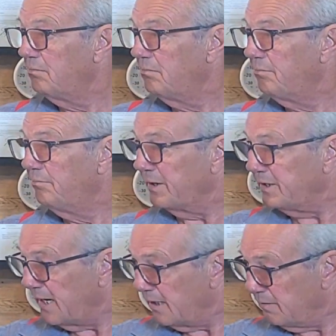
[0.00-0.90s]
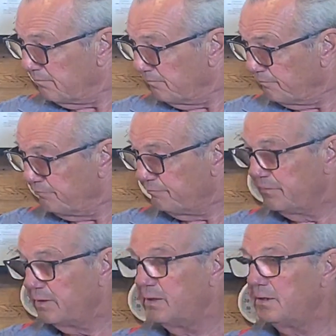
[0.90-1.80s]
But then
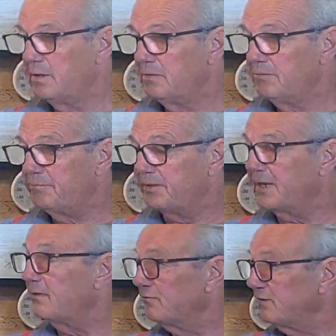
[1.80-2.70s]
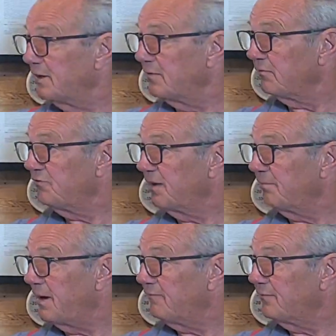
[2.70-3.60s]
there's another step after